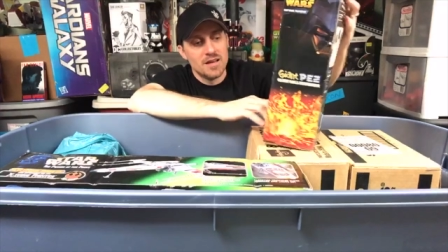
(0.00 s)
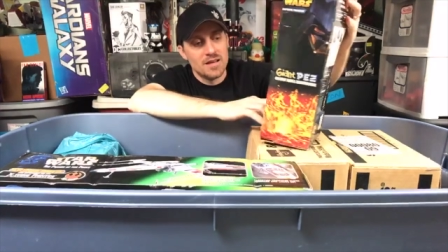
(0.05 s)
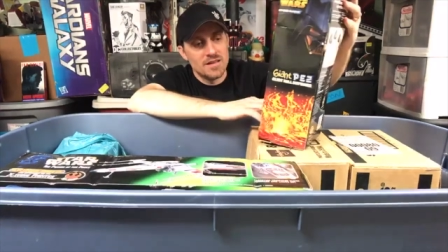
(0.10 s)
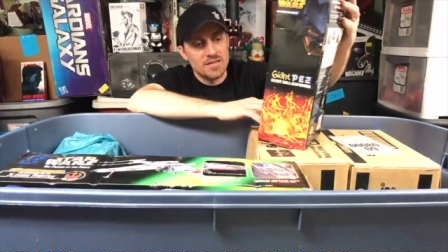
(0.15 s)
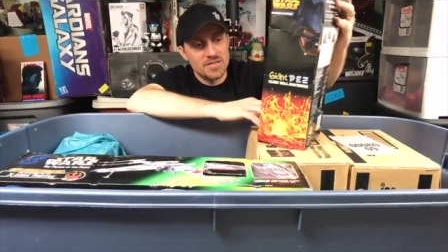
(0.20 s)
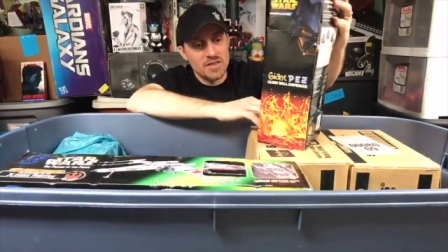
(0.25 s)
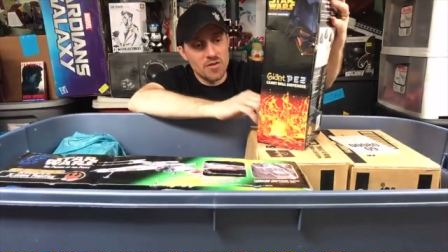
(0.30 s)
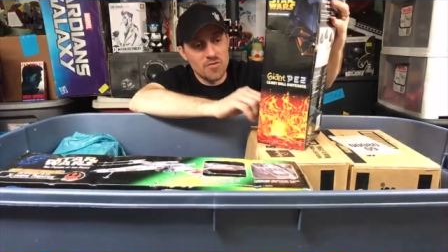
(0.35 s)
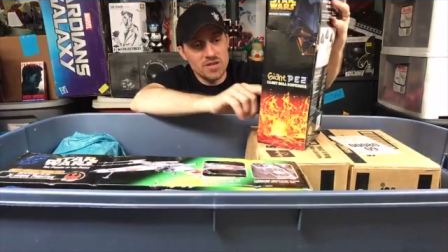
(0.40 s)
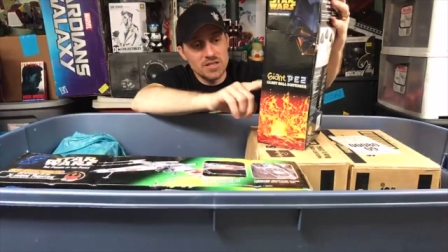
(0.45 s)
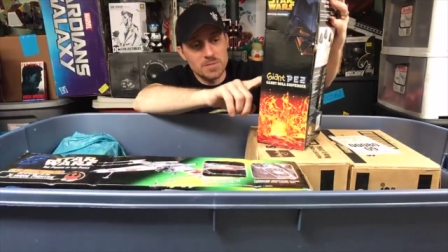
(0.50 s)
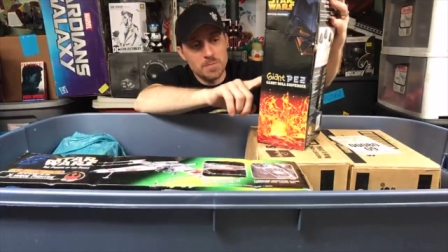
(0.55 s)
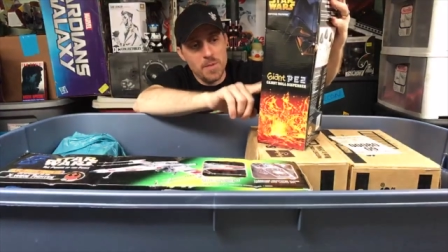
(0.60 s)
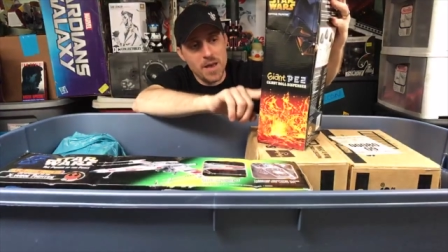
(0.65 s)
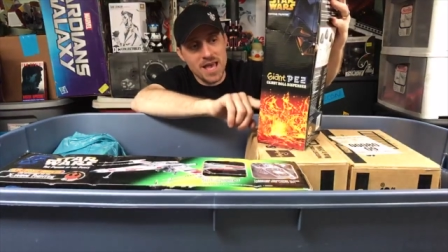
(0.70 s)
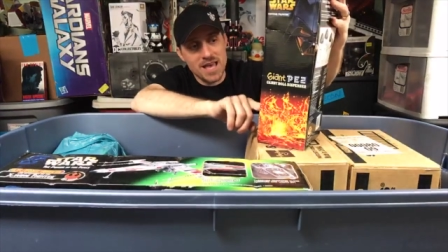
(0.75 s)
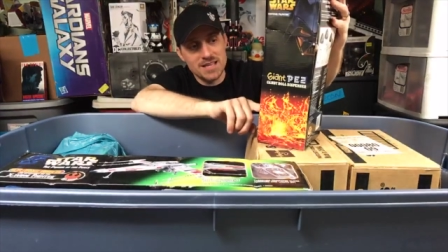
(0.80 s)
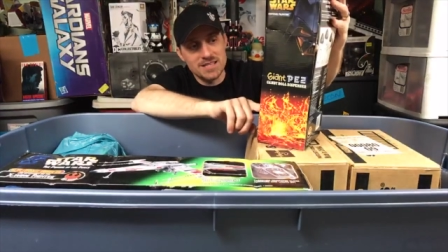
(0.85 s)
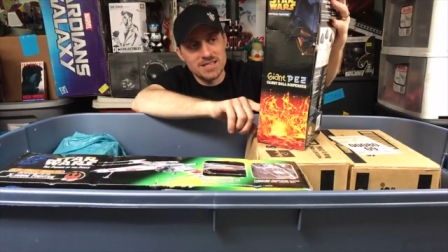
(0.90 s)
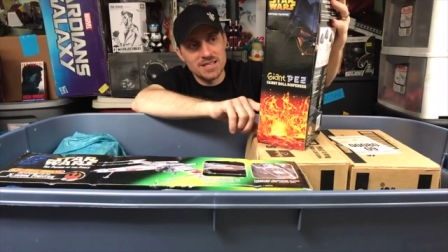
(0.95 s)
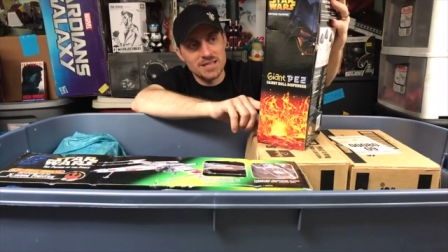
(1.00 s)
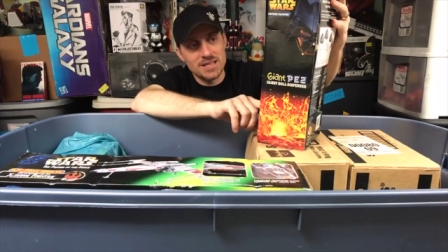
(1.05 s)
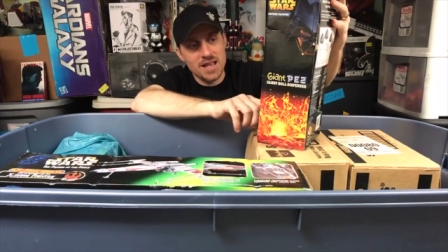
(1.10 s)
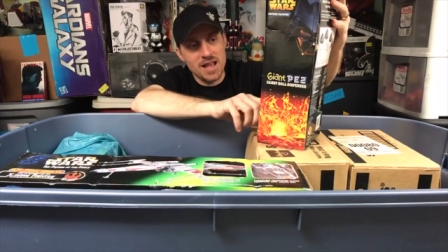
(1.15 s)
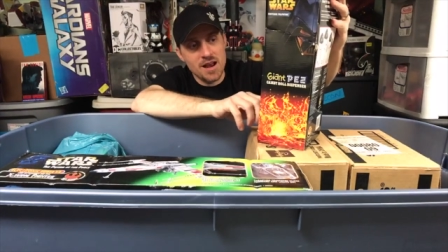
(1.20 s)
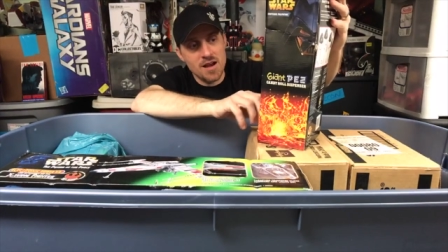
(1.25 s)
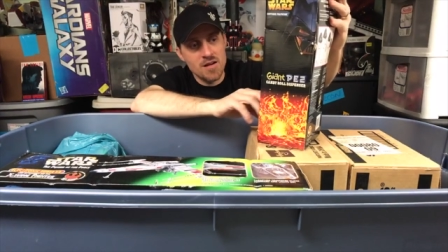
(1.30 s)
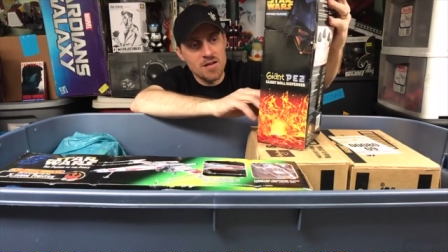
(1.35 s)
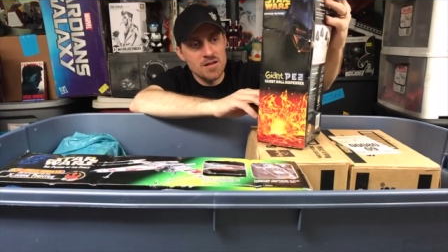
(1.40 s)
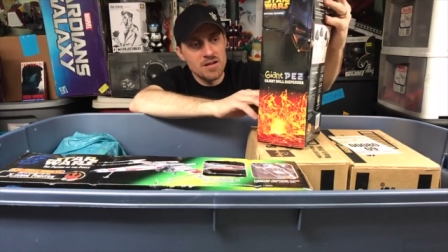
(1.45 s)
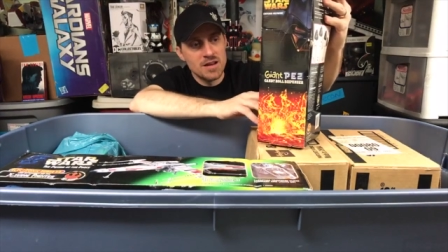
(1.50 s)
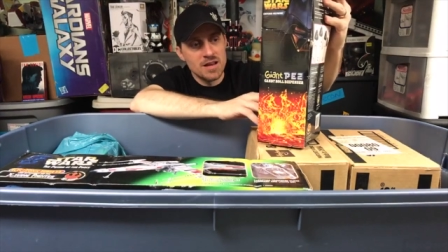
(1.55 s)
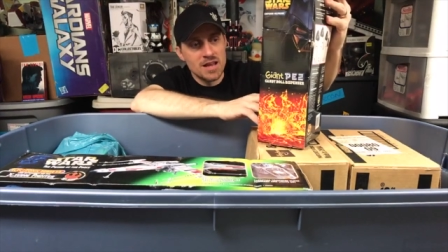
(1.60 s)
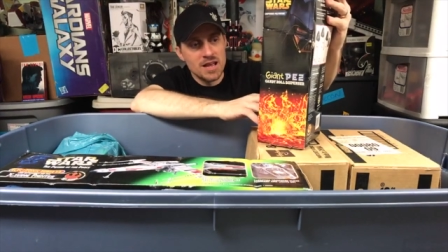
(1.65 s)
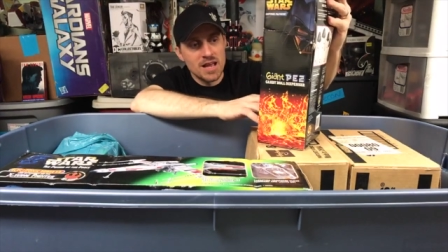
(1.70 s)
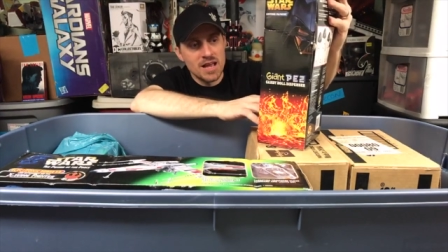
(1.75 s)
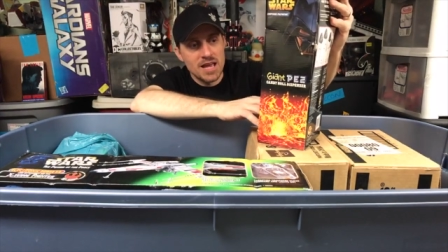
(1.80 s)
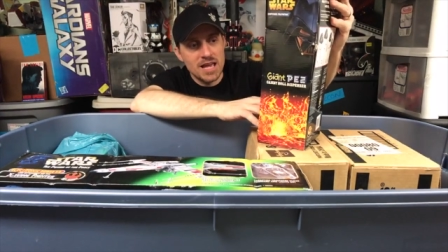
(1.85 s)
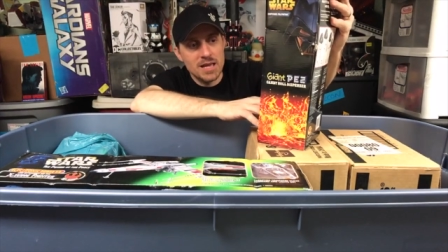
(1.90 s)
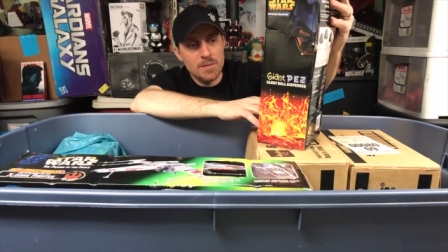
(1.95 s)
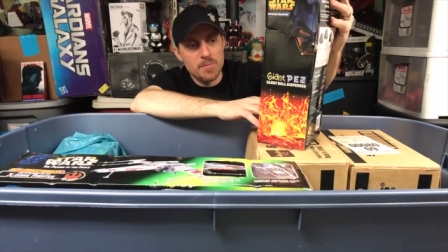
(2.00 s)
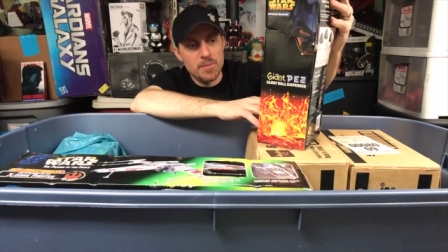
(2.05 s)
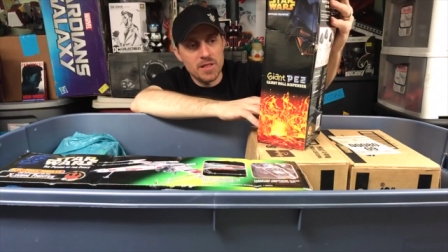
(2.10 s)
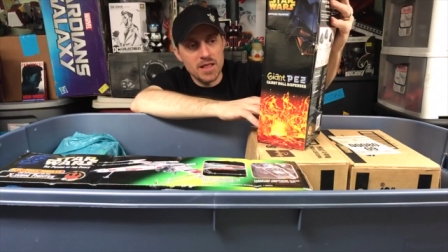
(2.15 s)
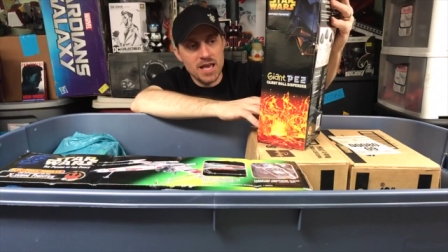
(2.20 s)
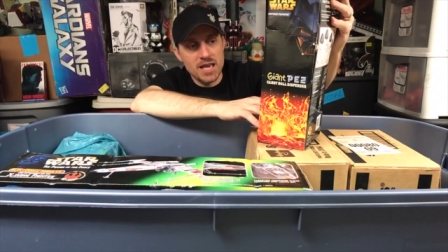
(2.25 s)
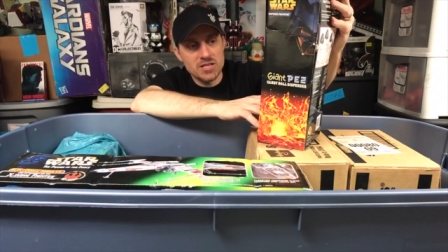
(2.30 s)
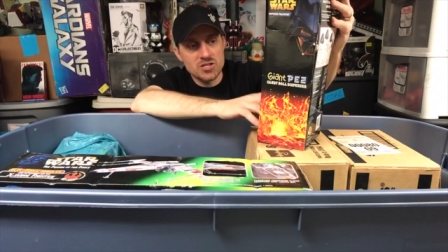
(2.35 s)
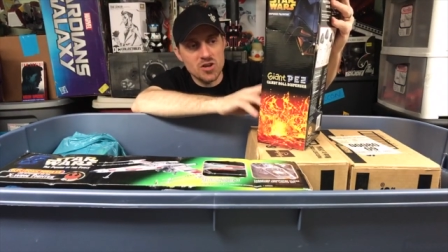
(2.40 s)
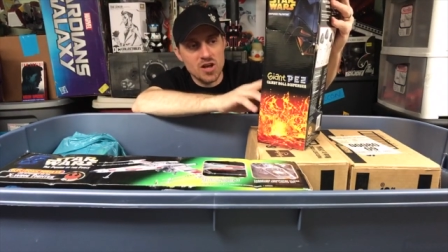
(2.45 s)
There is Pez in there. He plays